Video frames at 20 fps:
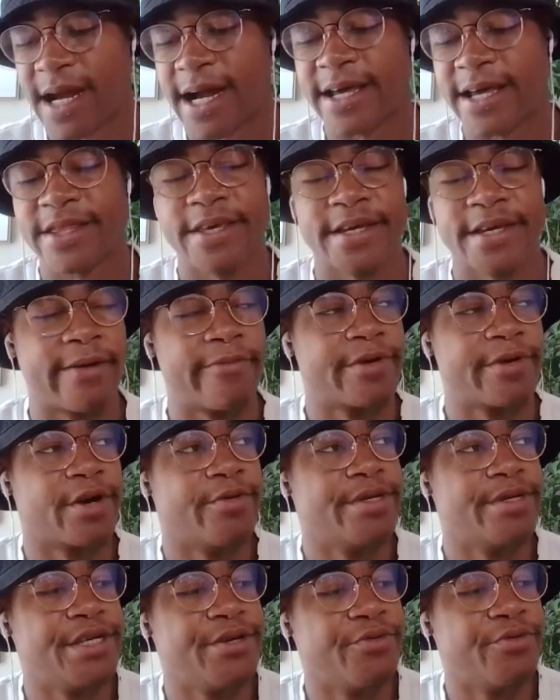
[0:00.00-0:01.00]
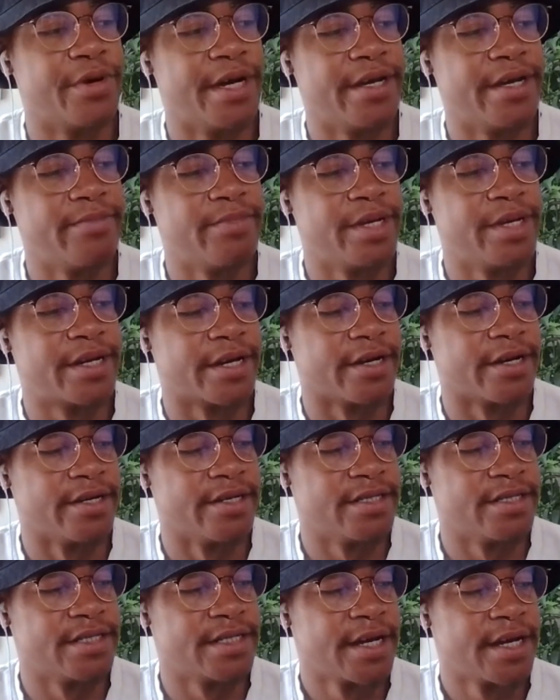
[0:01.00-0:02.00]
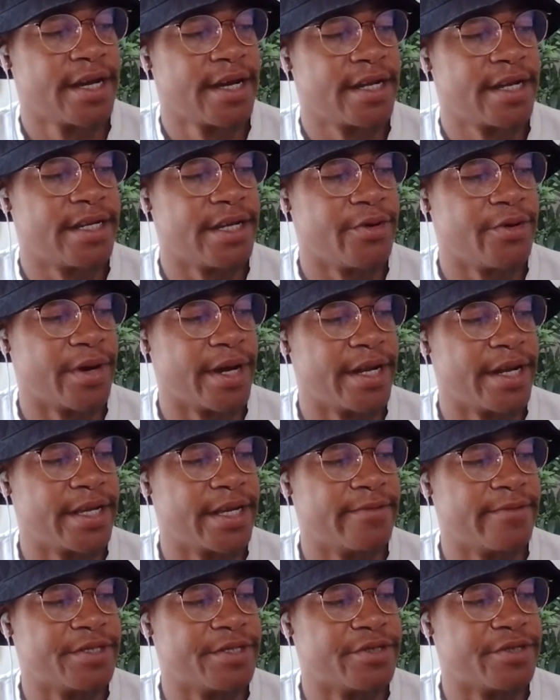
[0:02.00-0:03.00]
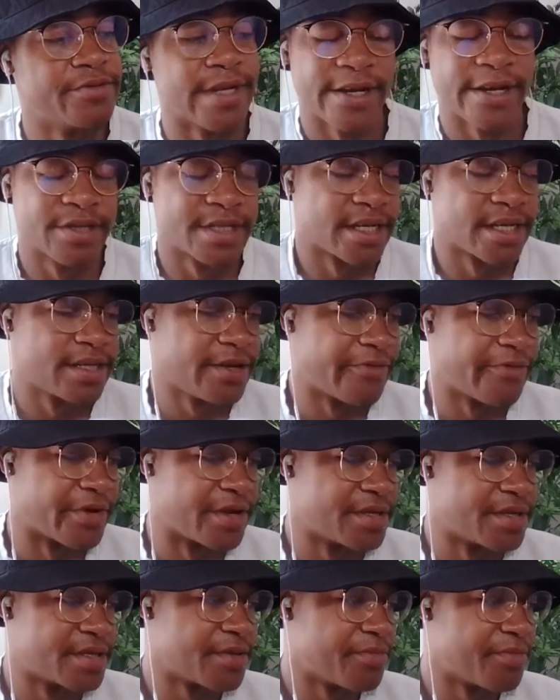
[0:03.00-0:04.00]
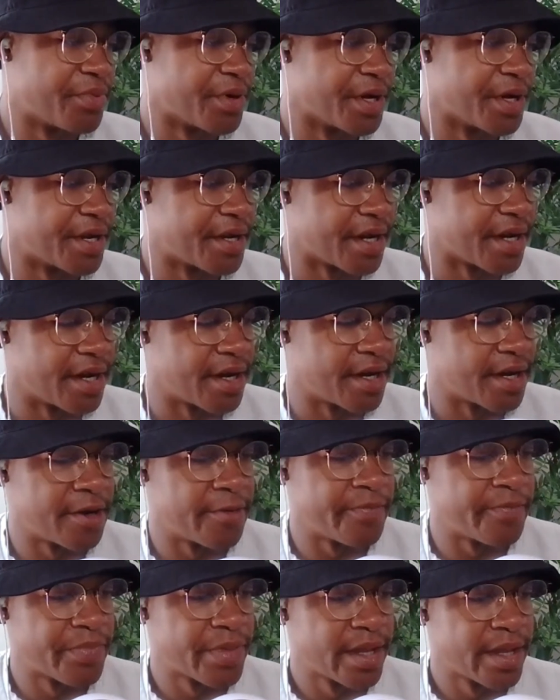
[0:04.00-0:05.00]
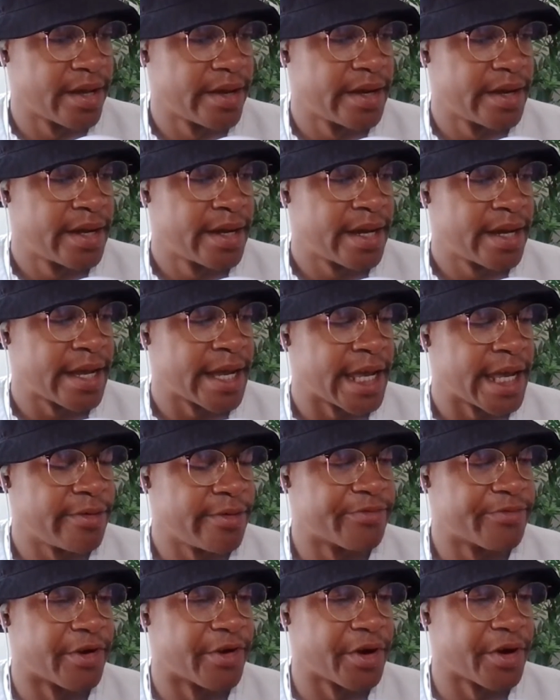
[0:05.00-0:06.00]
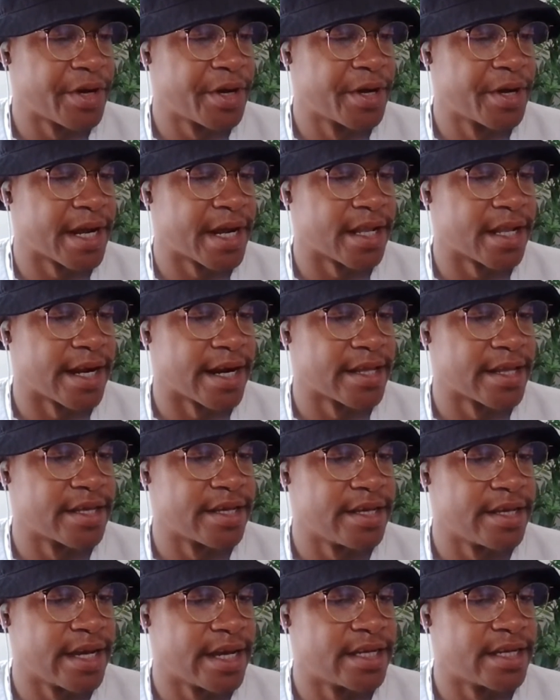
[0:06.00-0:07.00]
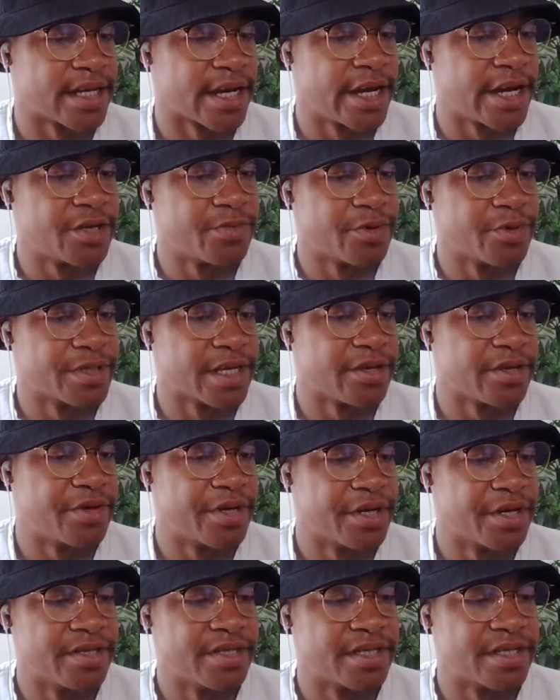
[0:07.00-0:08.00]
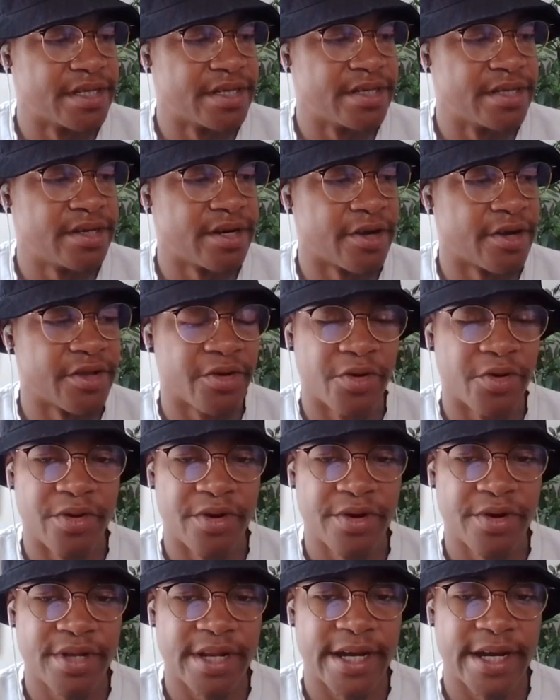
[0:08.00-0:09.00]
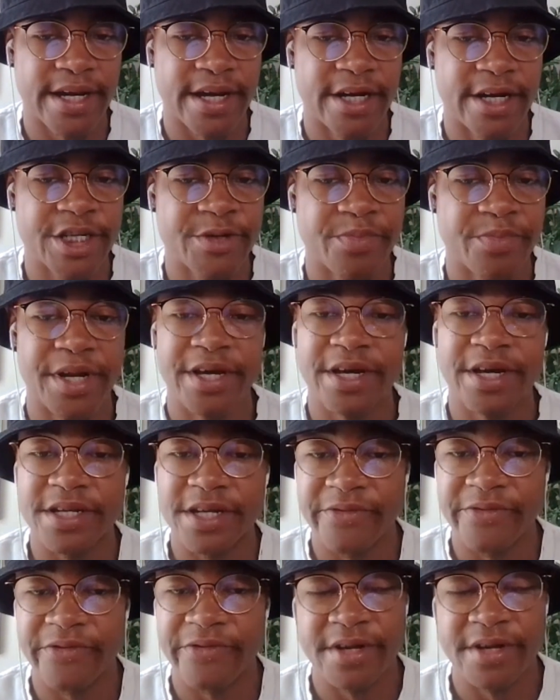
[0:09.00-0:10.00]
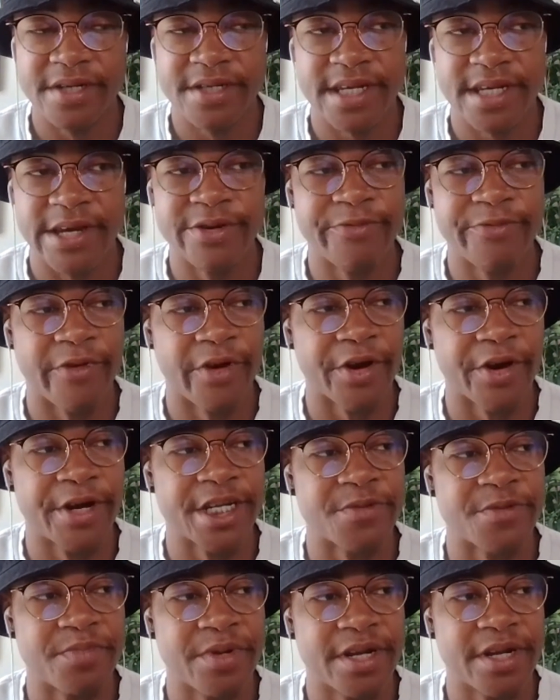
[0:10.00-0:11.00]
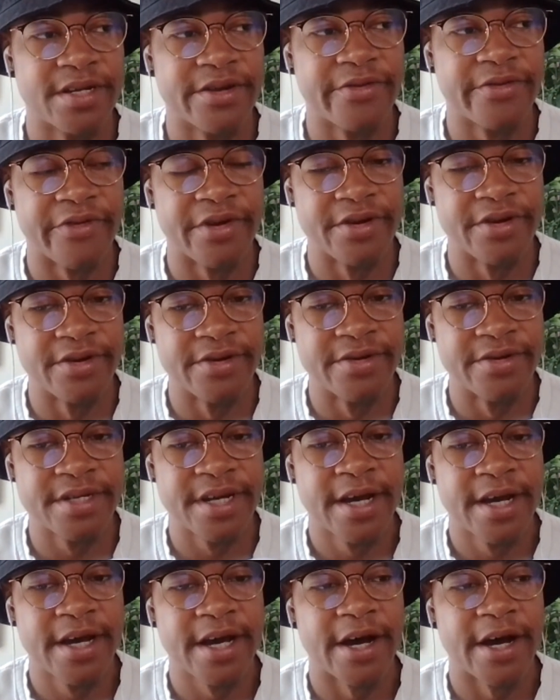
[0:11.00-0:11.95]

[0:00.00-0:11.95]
I think I would go with D Wade because D Wade gives you, like you said, defense, but he was very good at a lot of the intangibles that you couldn't see on the court, like splitting a defense. He was very good at splitting defenders.